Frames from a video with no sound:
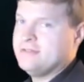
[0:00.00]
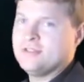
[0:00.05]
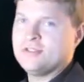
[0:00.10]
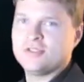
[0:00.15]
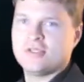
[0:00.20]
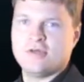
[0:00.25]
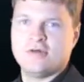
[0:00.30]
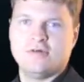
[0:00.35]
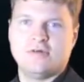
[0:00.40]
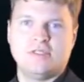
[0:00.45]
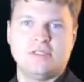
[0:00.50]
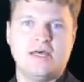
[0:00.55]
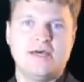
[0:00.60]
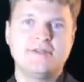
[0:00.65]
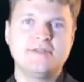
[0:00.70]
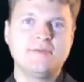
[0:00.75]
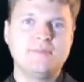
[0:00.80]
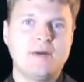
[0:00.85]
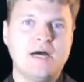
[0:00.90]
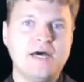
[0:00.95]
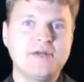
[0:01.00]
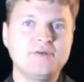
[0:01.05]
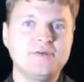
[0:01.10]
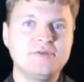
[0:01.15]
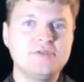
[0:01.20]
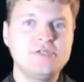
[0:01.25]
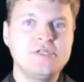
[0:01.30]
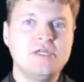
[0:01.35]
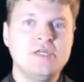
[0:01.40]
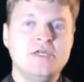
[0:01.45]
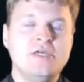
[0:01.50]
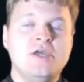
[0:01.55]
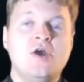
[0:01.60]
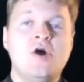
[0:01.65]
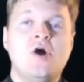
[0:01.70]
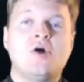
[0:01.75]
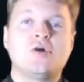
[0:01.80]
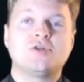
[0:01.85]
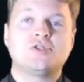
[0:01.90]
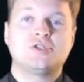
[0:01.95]
So a lot of the models
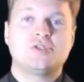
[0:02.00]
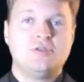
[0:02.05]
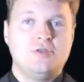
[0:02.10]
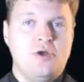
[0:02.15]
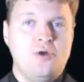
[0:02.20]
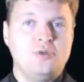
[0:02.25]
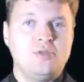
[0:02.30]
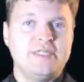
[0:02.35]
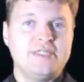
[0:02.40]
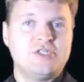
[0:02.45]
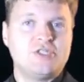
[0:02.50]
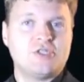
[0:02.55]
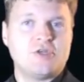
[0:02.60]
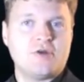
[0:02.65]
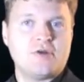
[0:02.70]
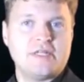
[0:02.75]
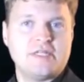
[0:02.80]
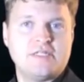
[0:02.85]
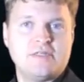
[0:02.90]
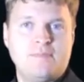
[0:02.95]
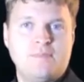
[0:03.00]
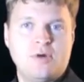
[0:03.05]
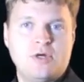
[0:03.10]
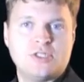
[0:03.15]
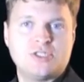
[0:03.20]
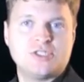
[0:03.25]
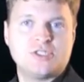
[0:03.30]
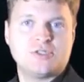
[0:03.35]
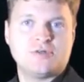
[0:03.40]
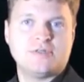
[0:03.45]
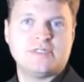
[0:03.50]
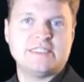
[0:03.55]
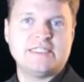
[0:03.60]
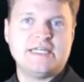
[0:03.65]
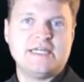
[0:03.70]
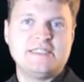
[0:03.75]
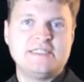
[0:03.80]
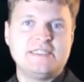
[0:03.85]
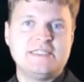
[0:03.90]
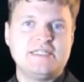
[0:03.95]
are slowly starting to push their
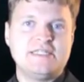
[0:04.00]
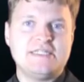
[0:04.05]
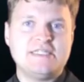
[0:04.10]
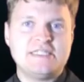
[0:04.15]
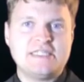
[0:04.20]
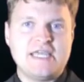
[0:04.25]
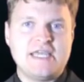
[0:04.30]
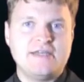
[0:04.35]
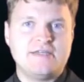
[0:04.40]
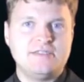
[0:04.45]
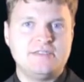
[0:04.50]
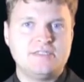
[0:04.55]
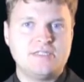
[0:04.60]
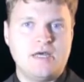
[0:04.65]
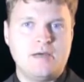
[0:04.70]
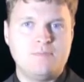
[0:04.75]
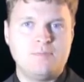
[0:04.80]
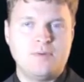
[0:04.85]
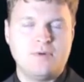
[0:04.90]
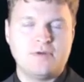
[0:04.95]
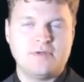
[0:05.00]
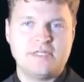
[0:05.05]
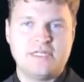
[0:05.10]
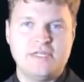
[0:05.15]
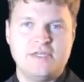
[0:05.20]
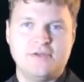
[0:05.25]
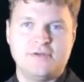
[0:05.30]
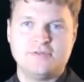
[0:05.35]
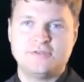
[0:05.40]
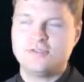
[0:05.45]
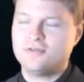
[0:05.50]
intensity scales upward here.